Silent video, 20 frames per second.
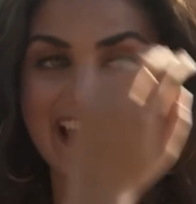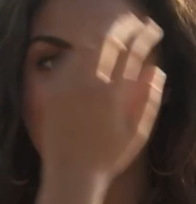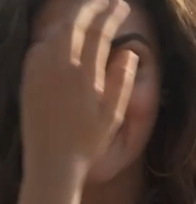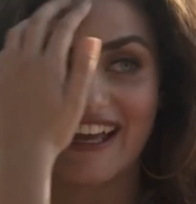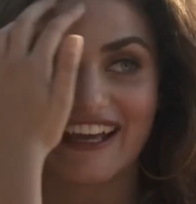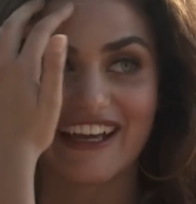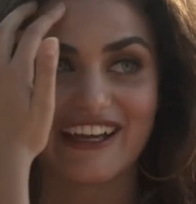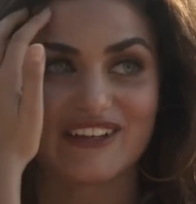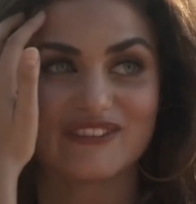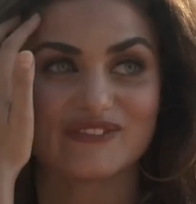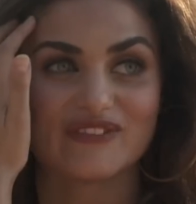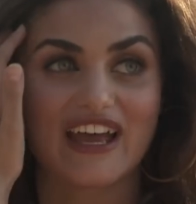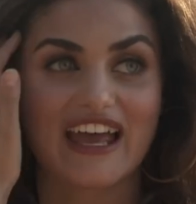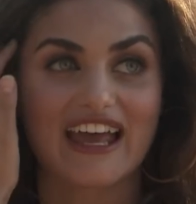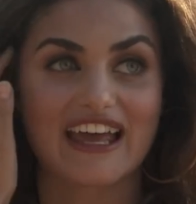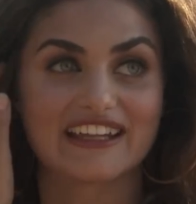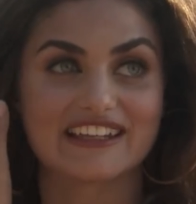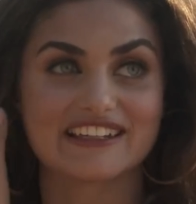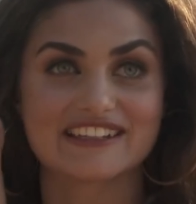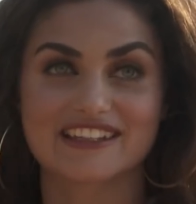Um,
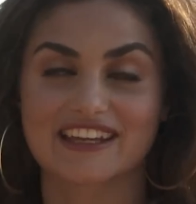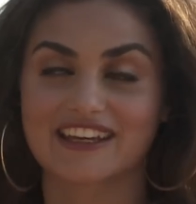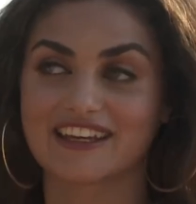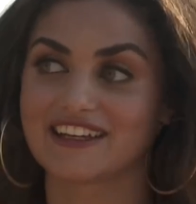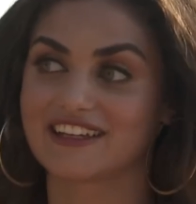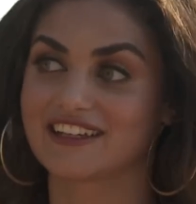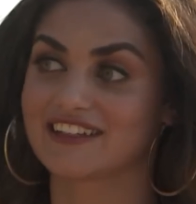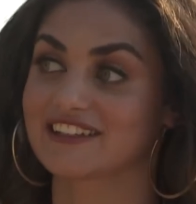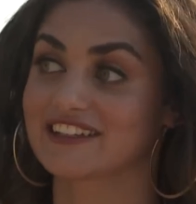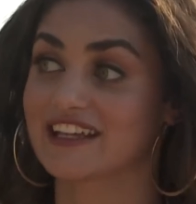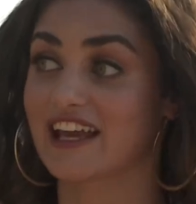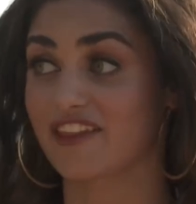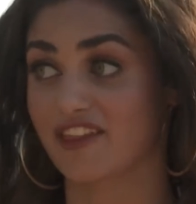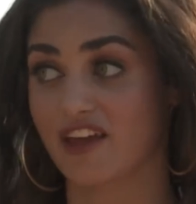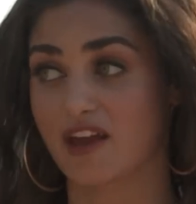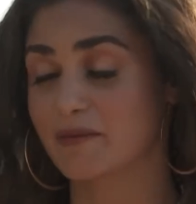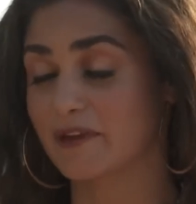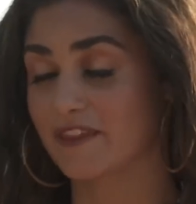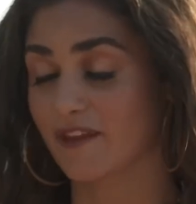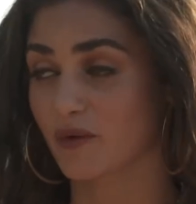and uh, yeah,
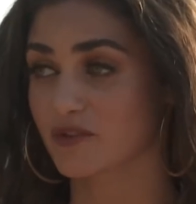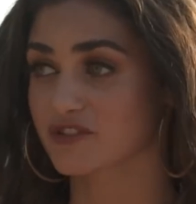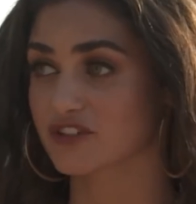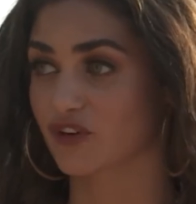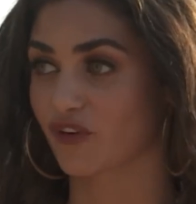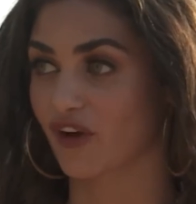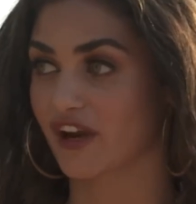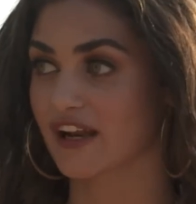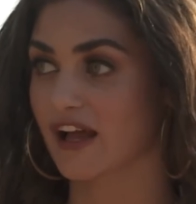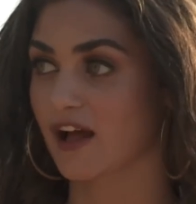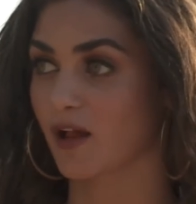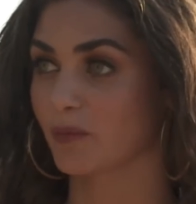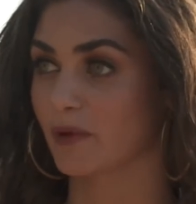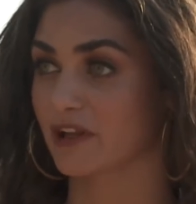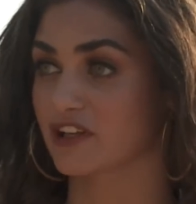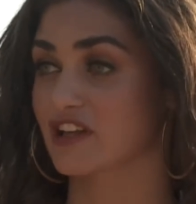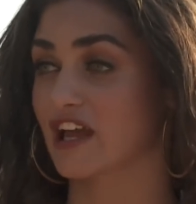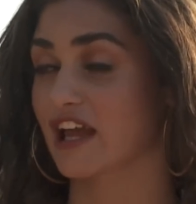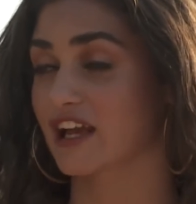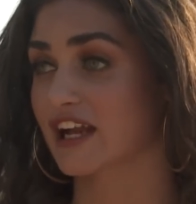I mean that was a great help.
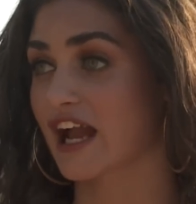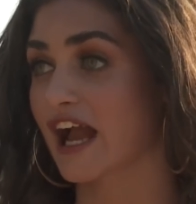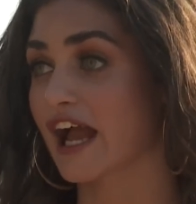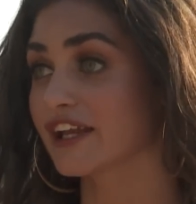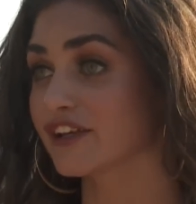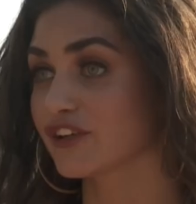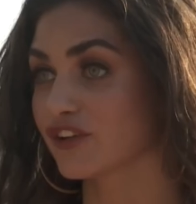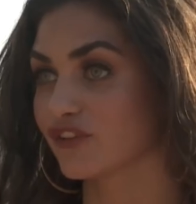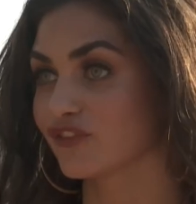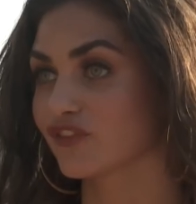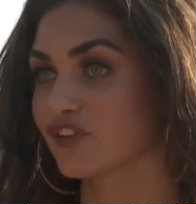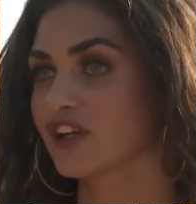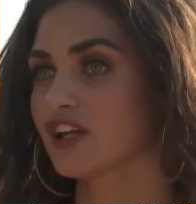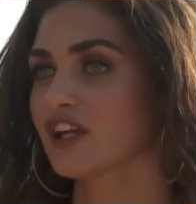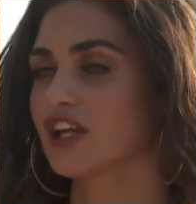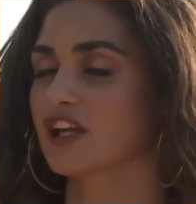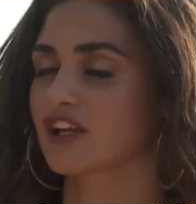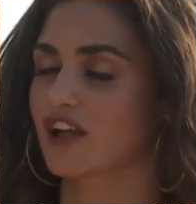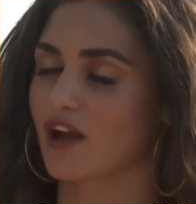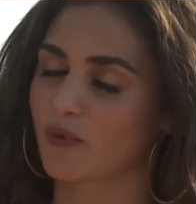But I kind of,
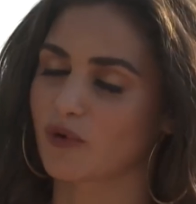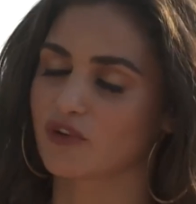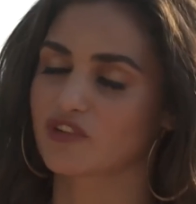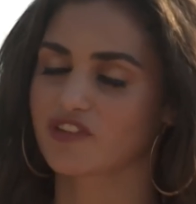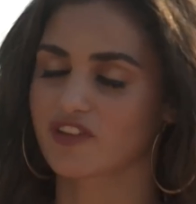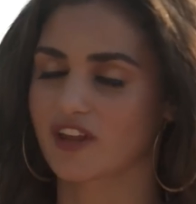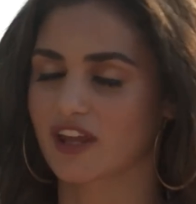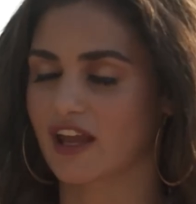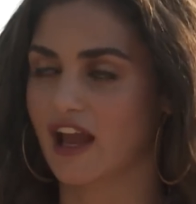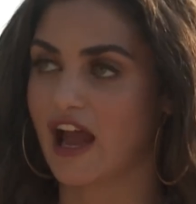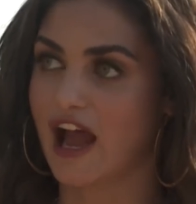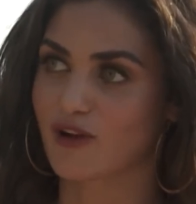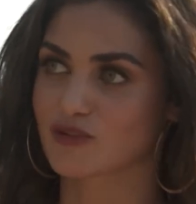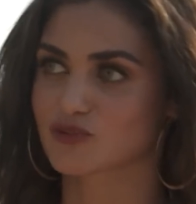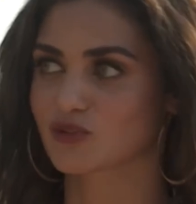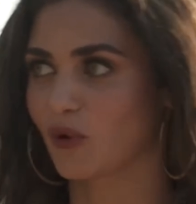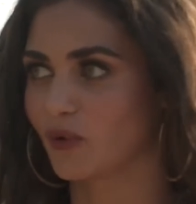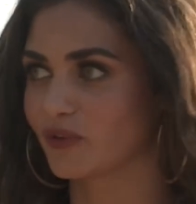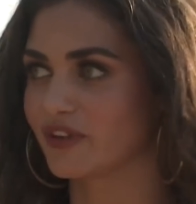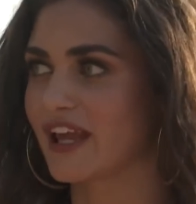I won't say
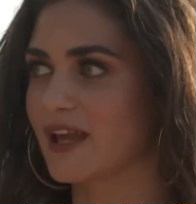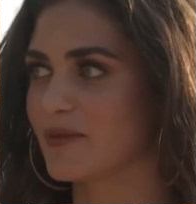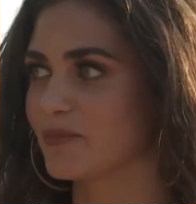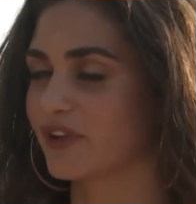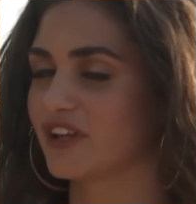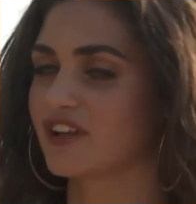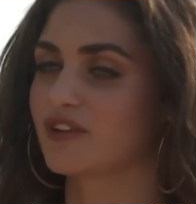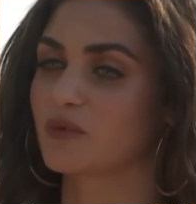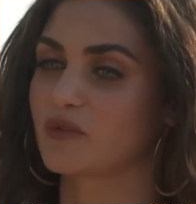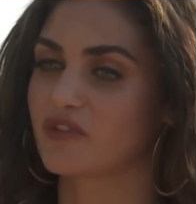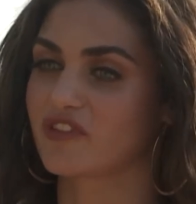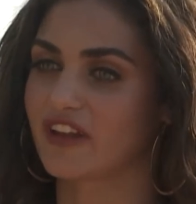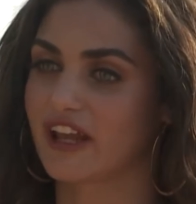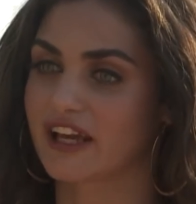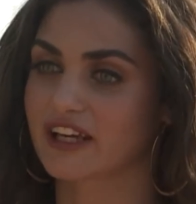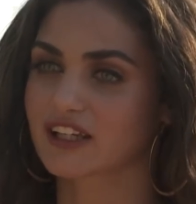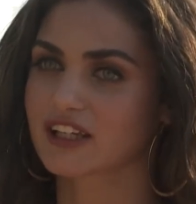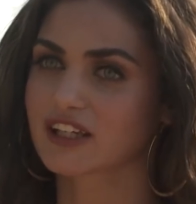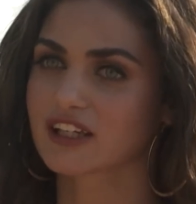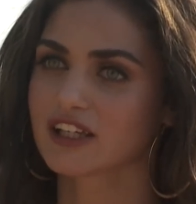household name, but it was
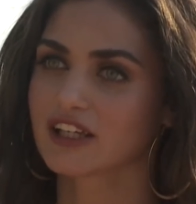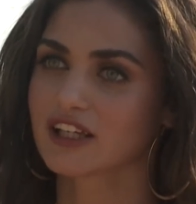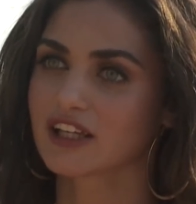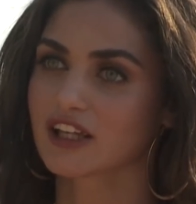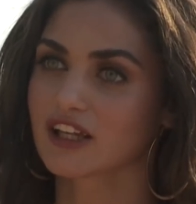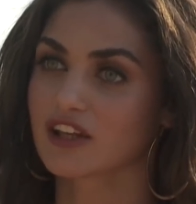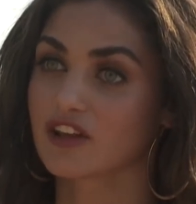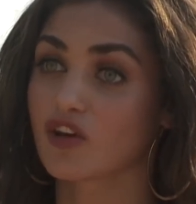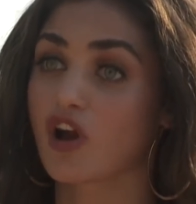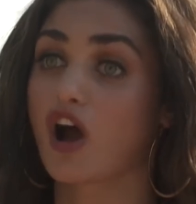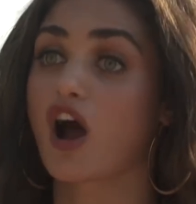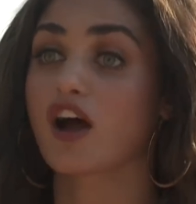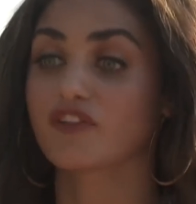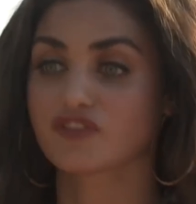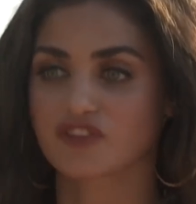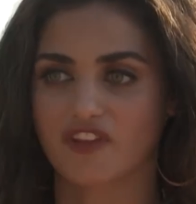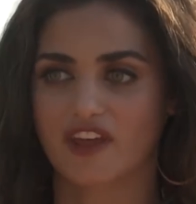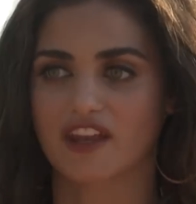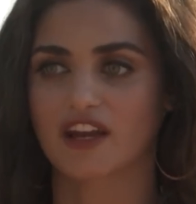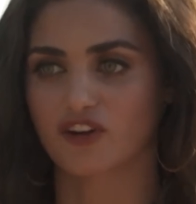like
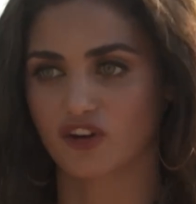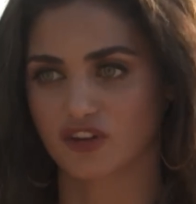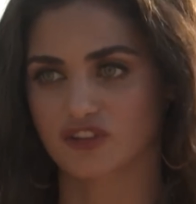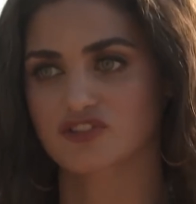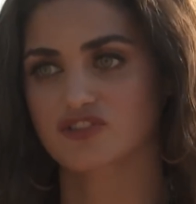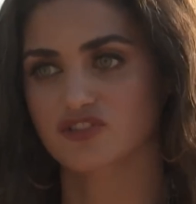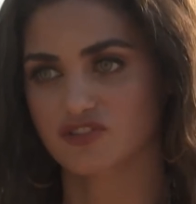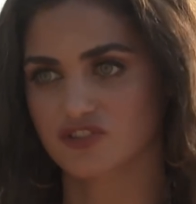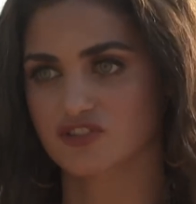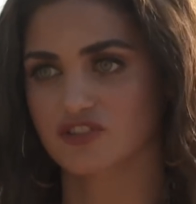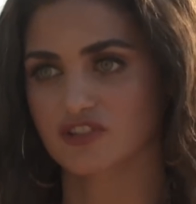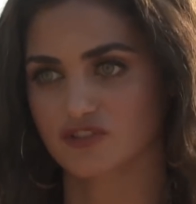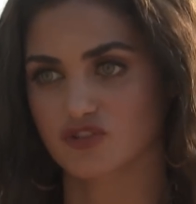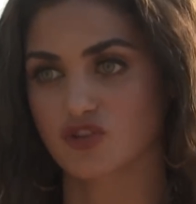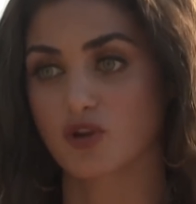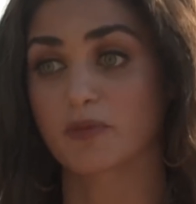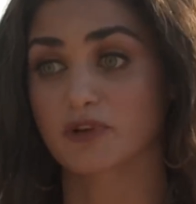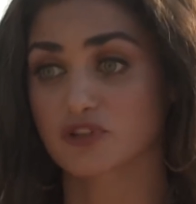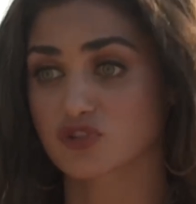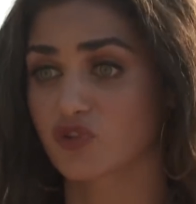after that I got
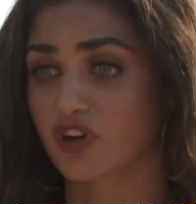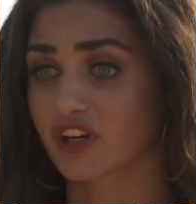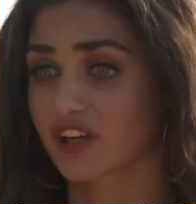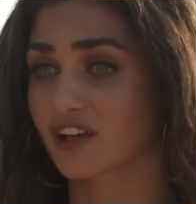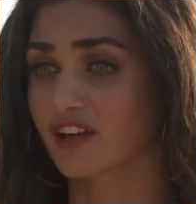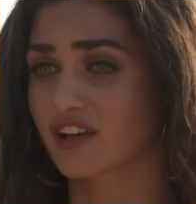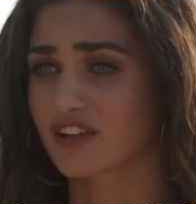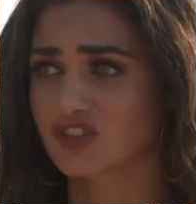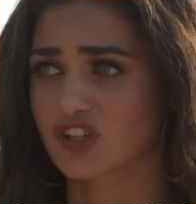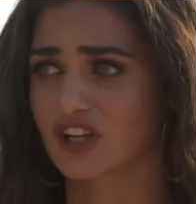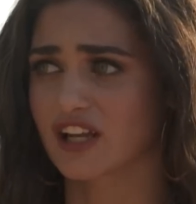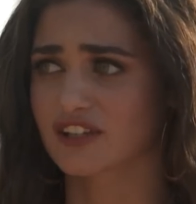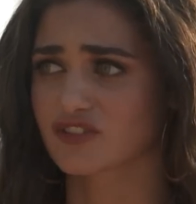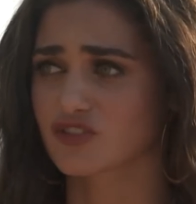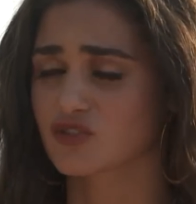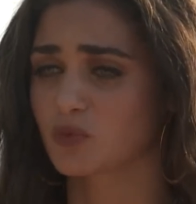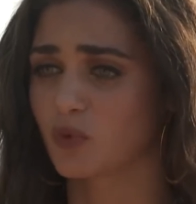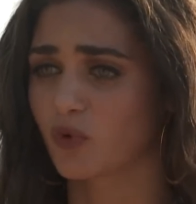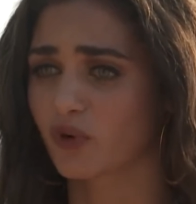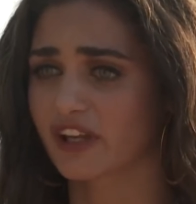so much recognition, like
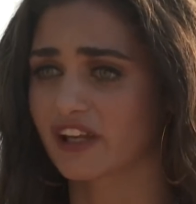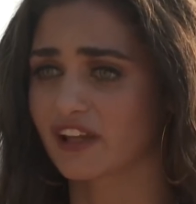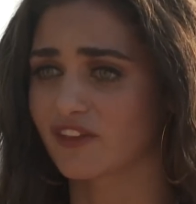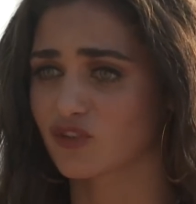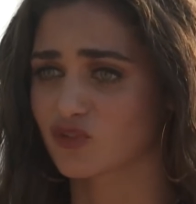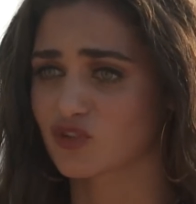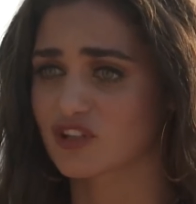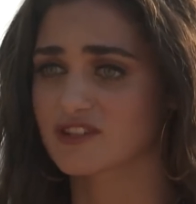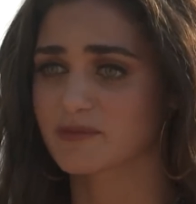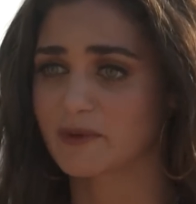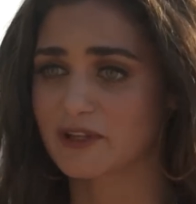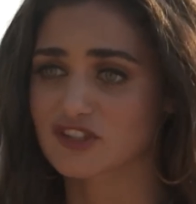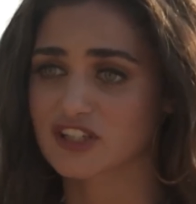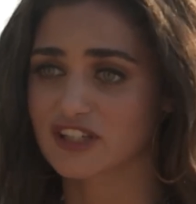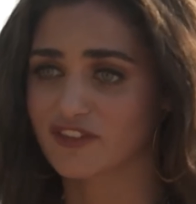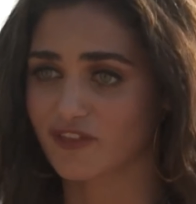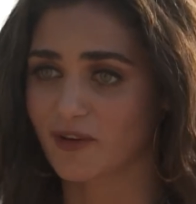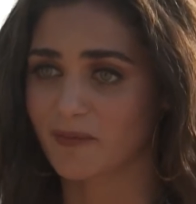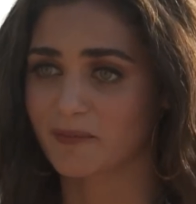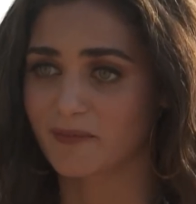just walking in the street,
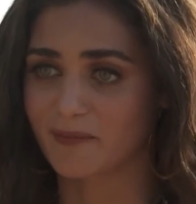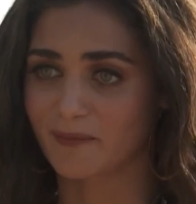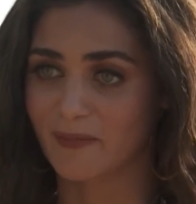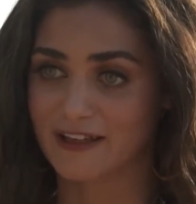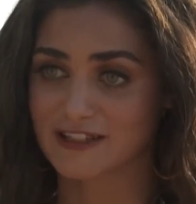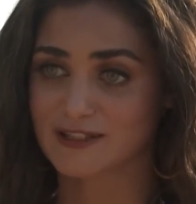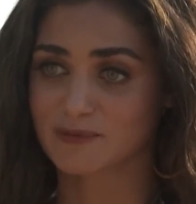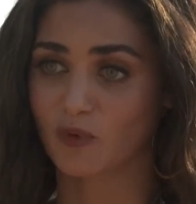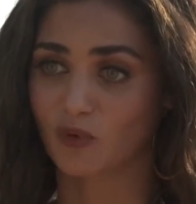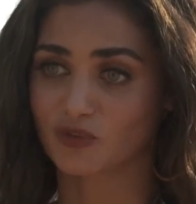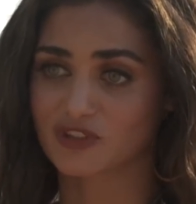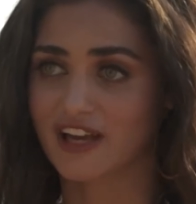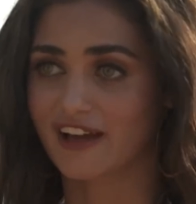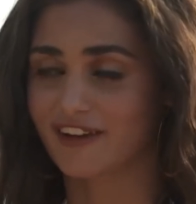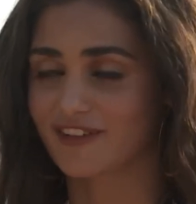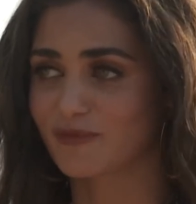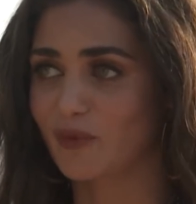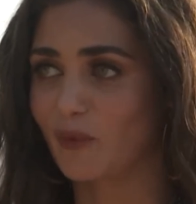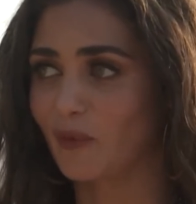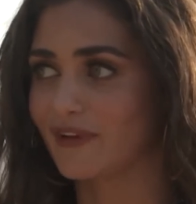especially from my small
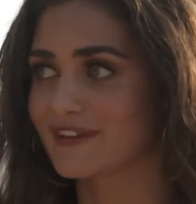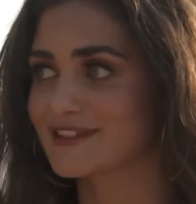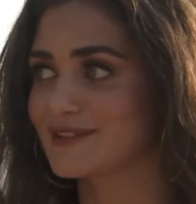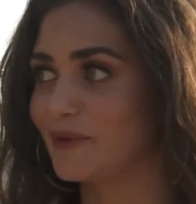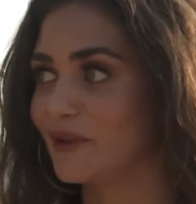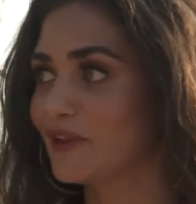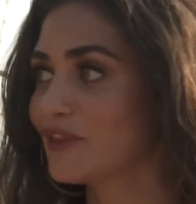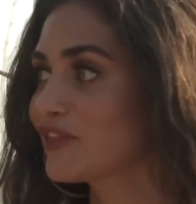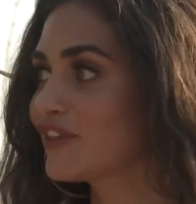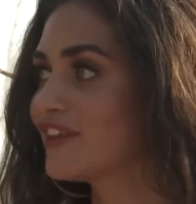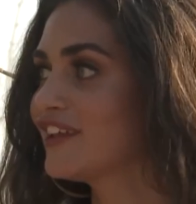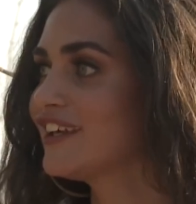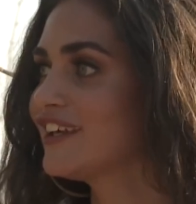town of Port Elizabeth.